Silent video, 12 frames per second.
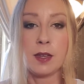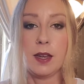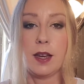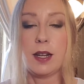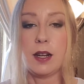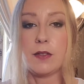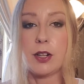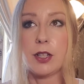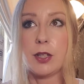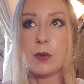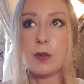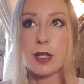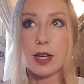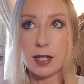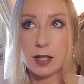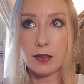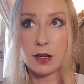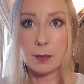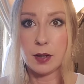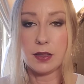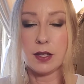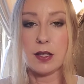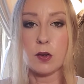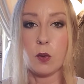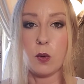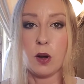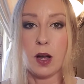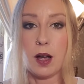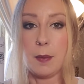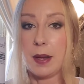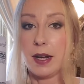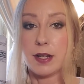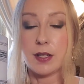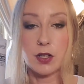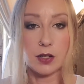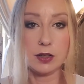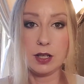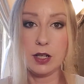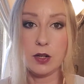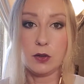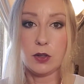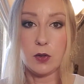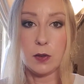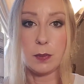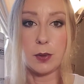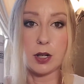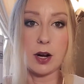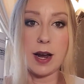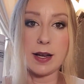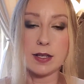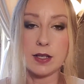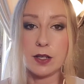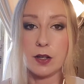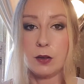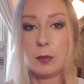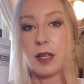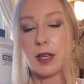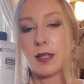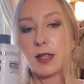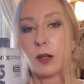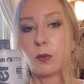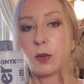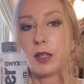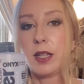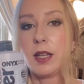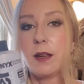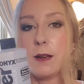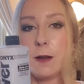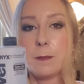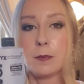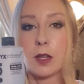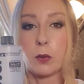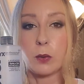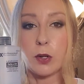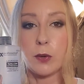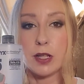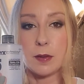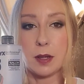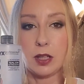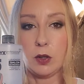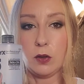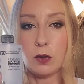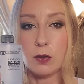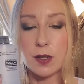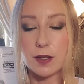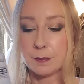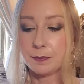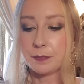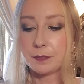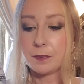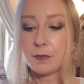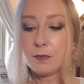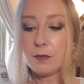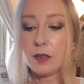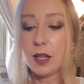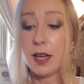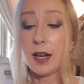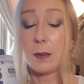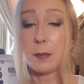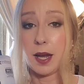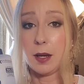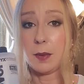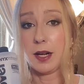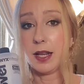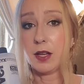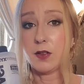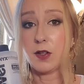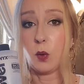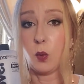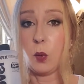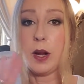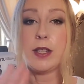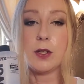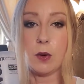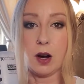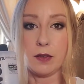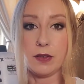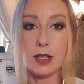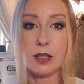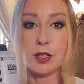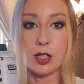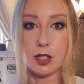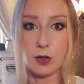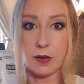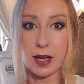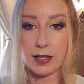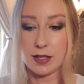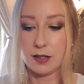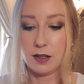I never use anything but this, and I certainly don't use pure acetone because it really ruins my cuticles, and I paint my nails way too often to do that.